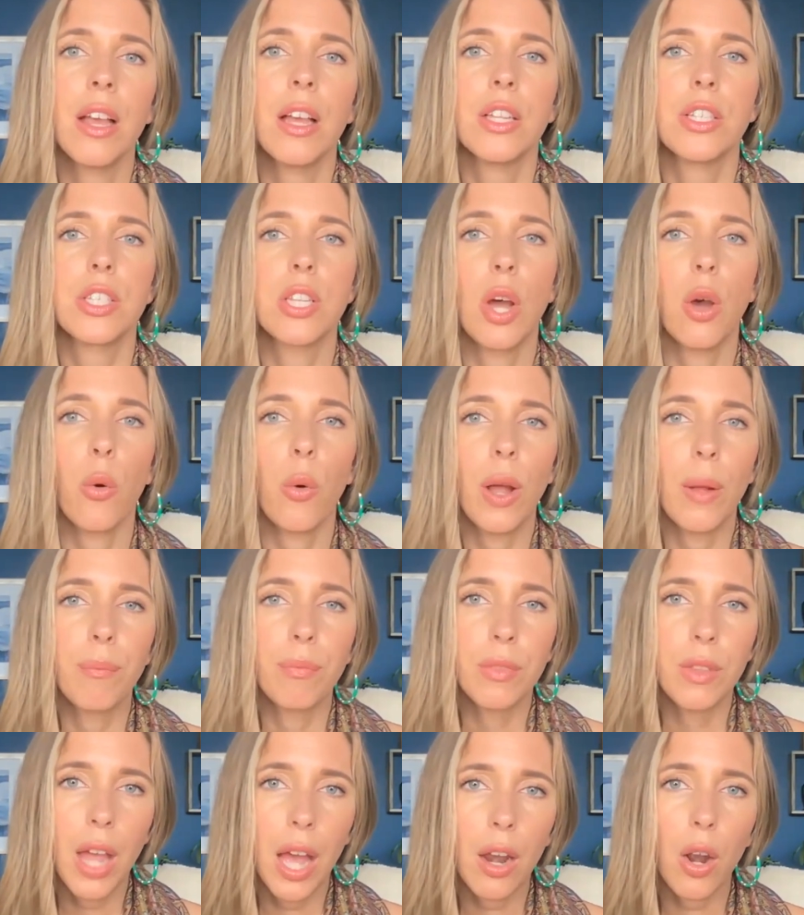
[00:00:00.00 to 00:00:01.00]
So,
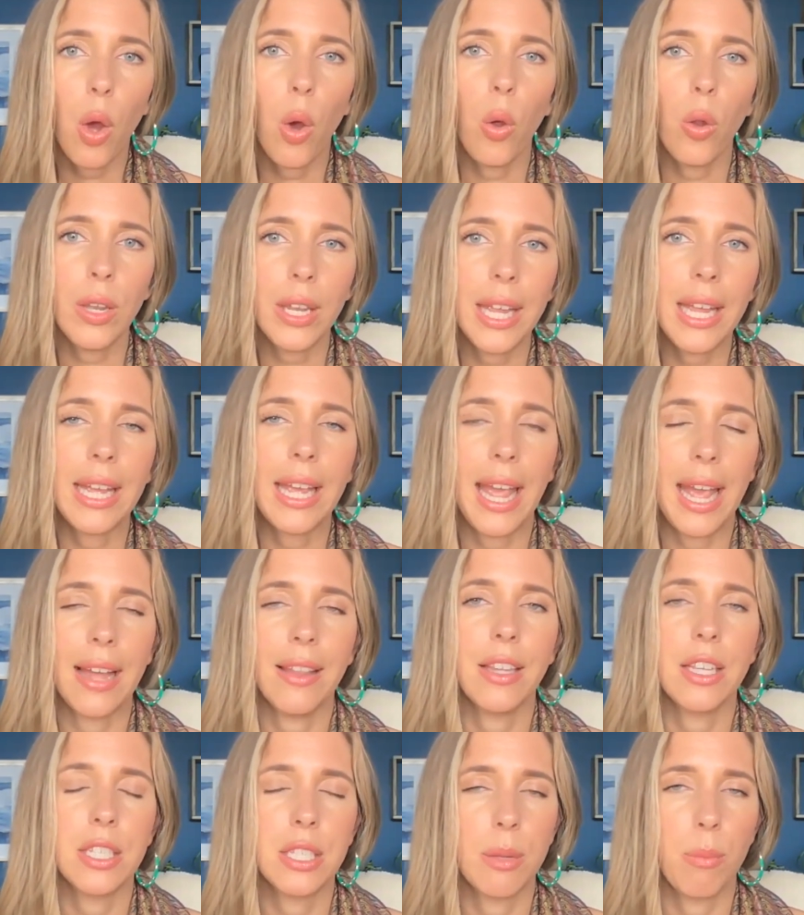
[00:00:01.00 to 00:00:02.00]
not only can
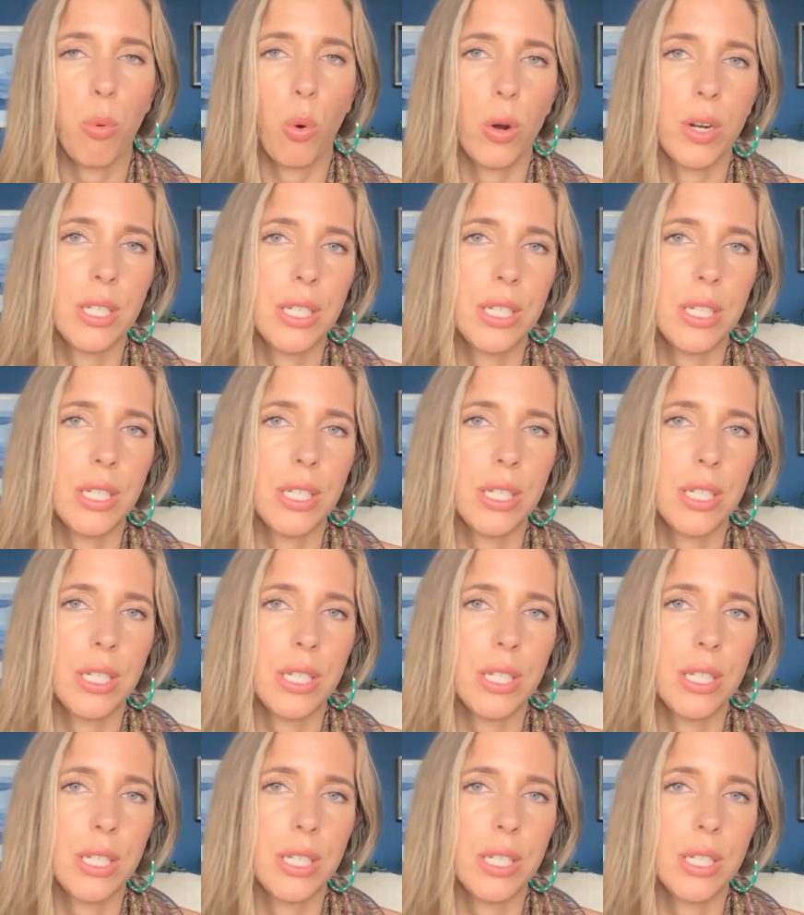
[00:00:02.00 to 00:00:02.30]
the support